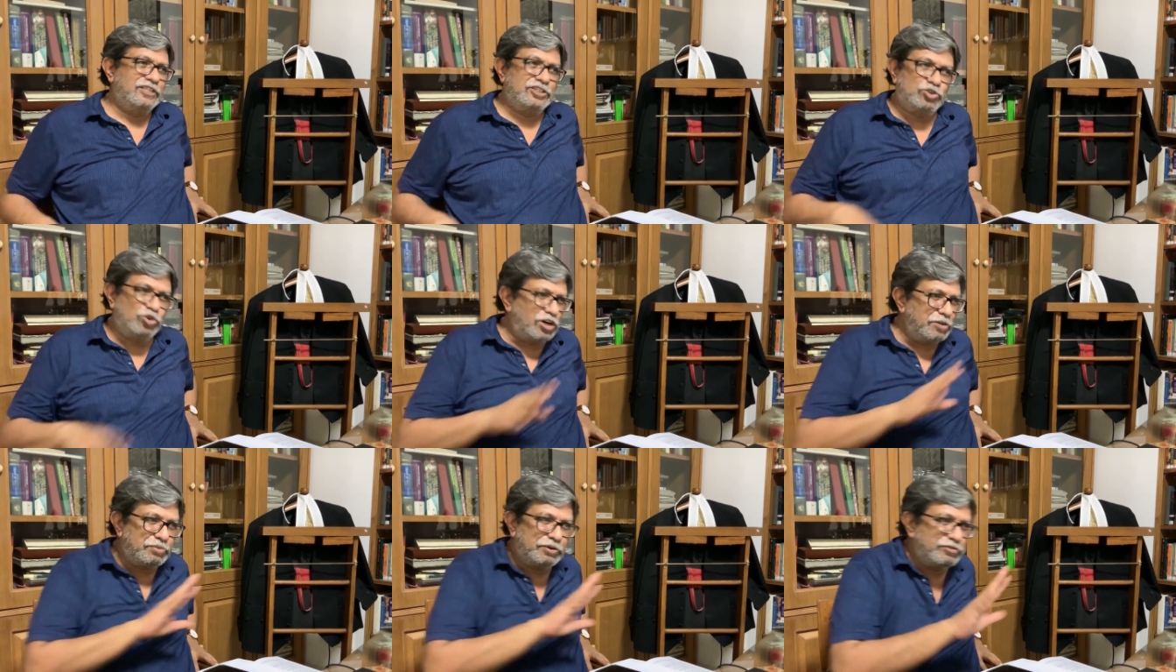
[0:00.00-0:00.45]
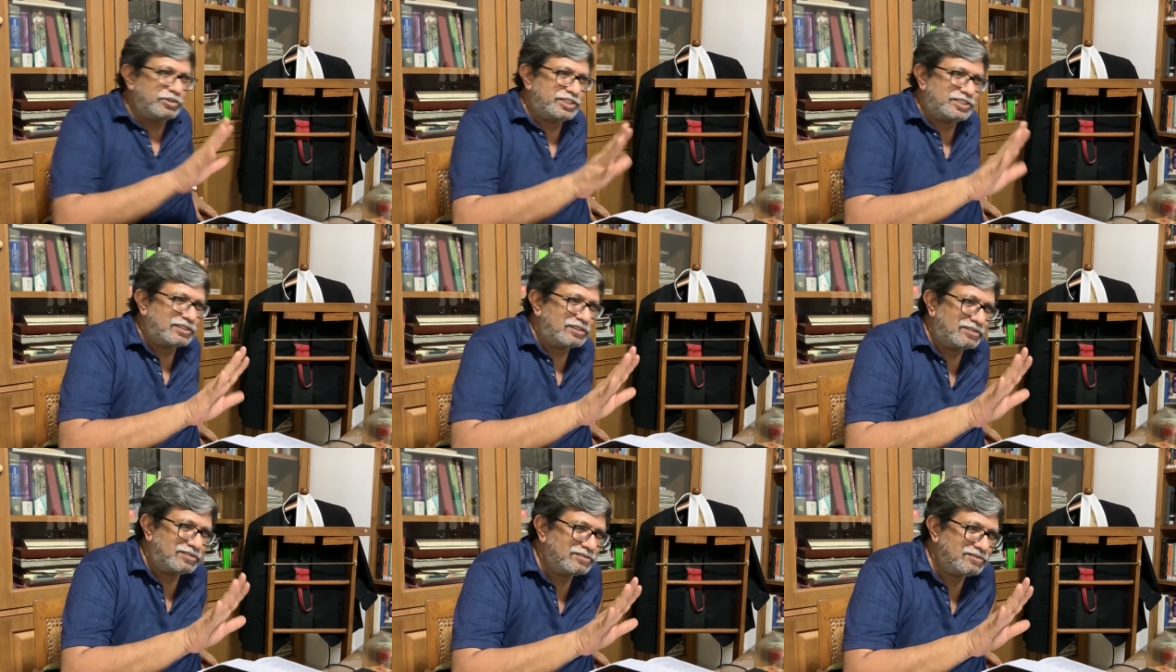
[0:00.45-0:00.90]
There's no
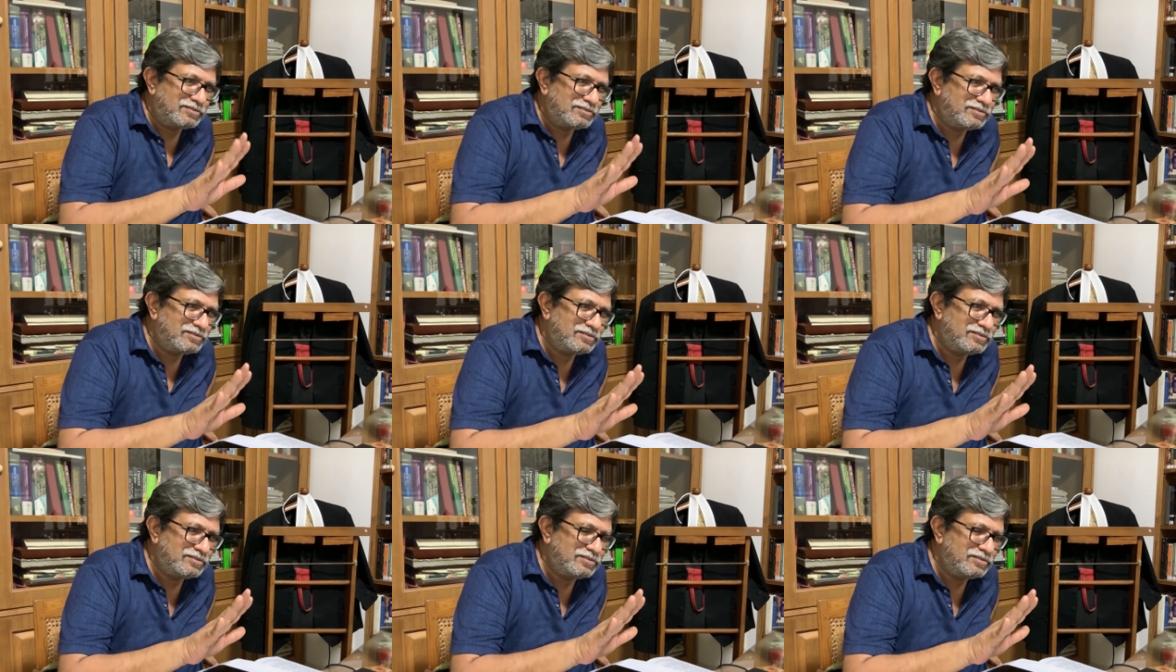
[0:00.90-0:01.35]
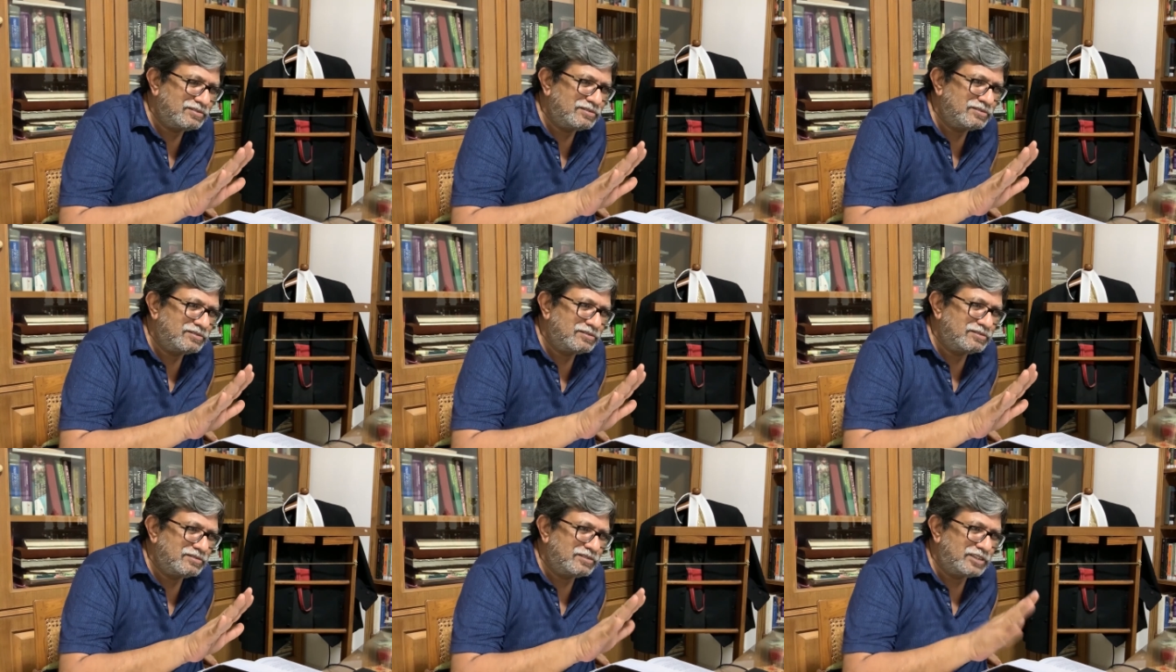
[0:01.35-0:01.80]
deprivation.
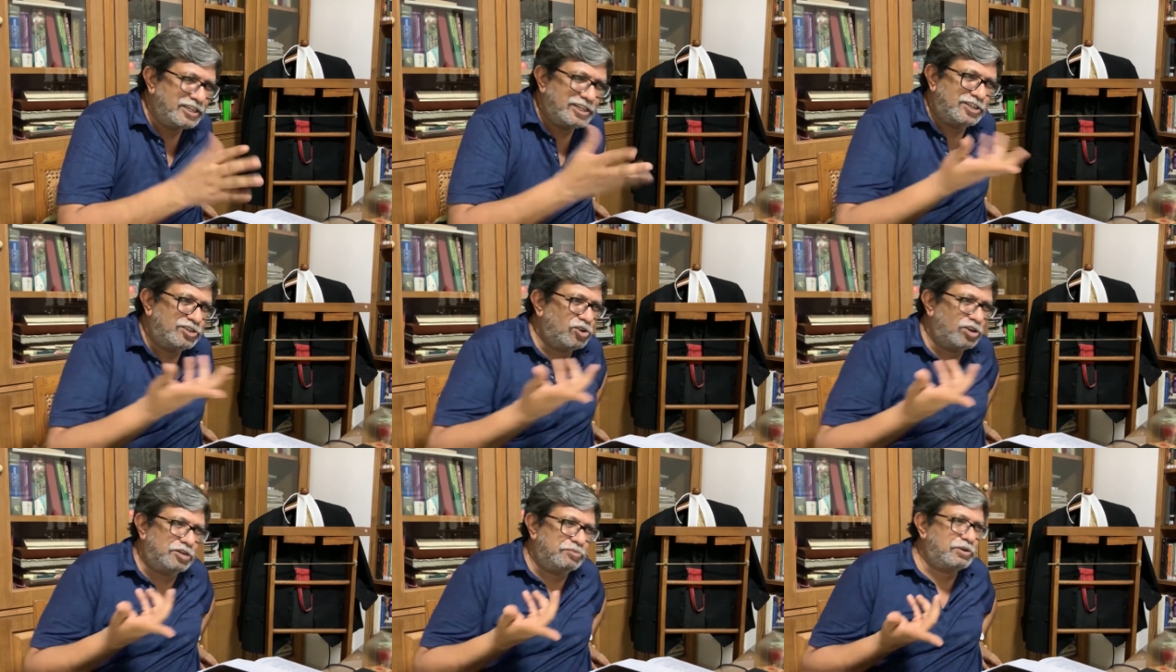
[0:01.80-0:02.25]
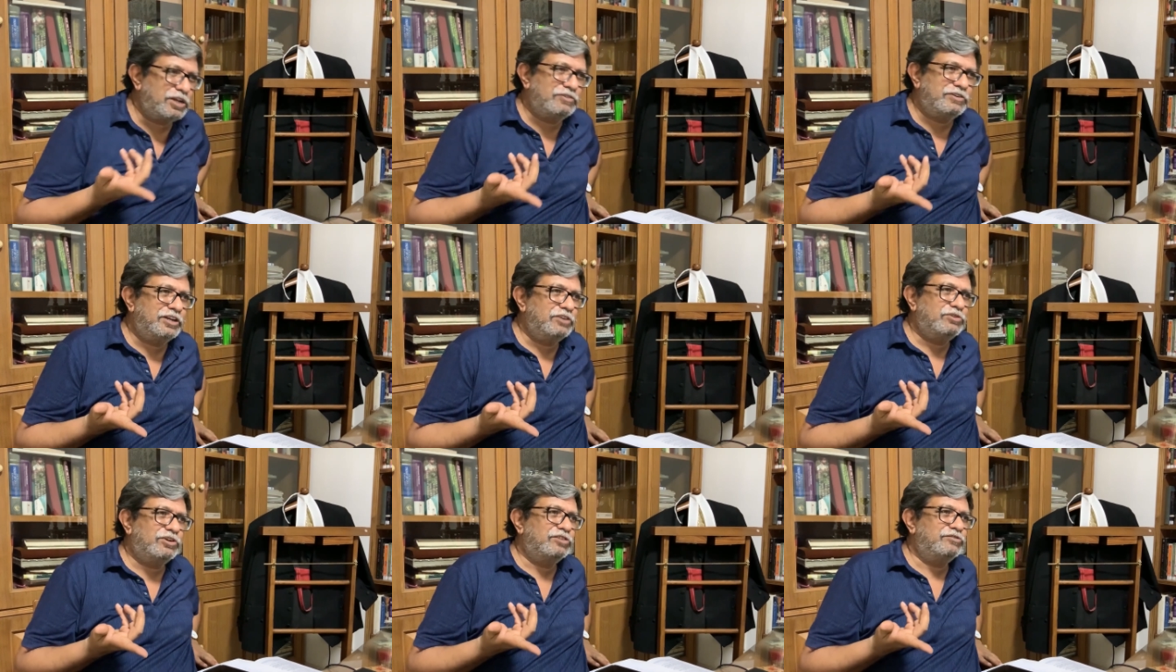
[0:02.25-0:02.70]
He did not
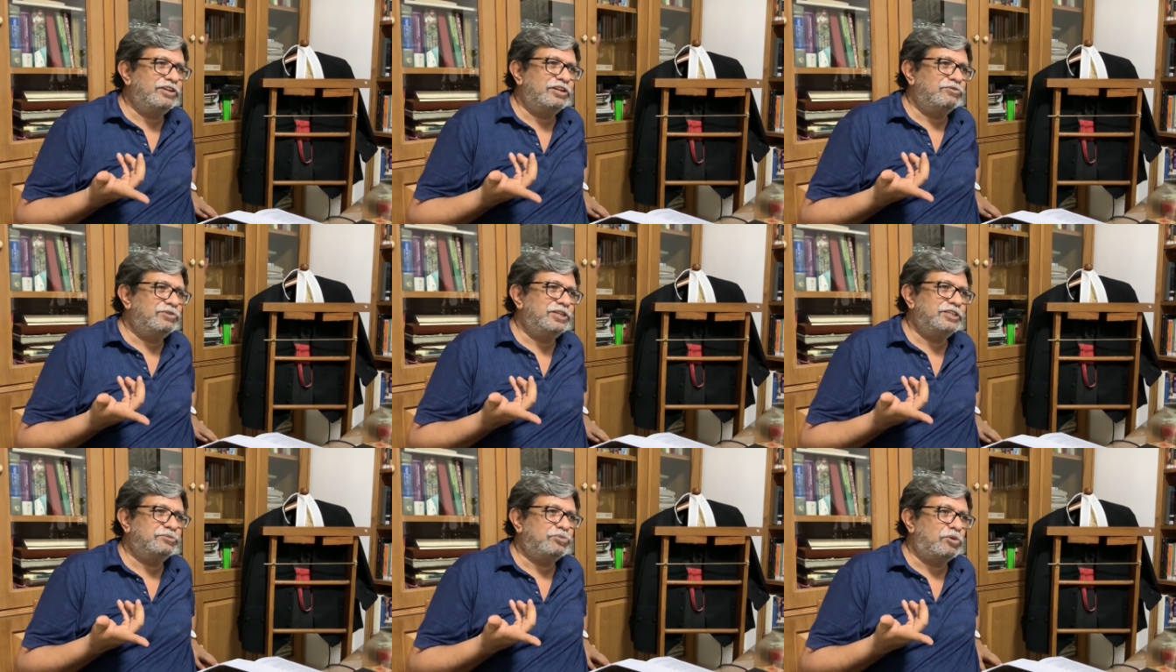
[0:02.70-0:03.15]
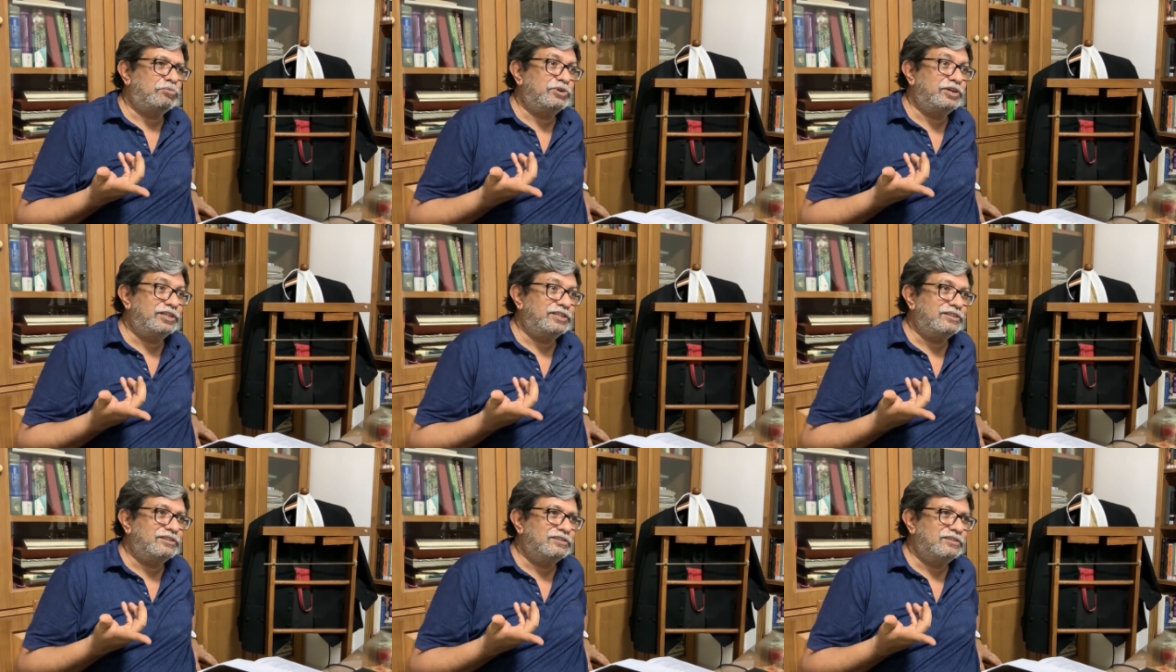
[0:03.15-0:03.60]
deprive anyone of anybody's
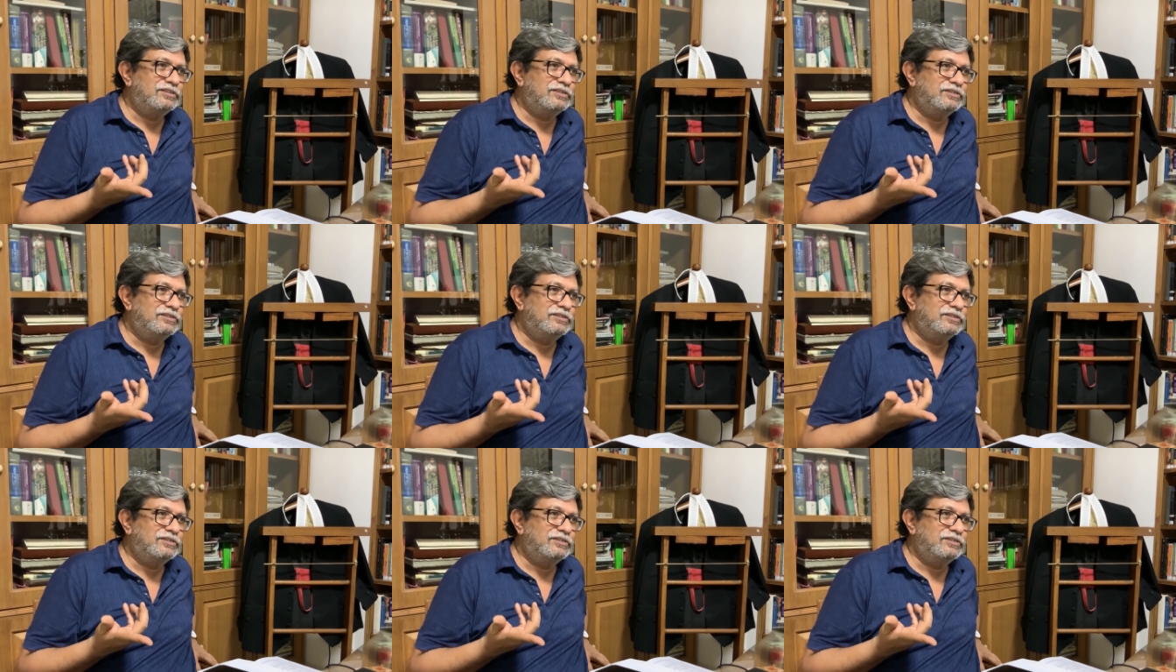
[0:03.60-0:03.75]
property.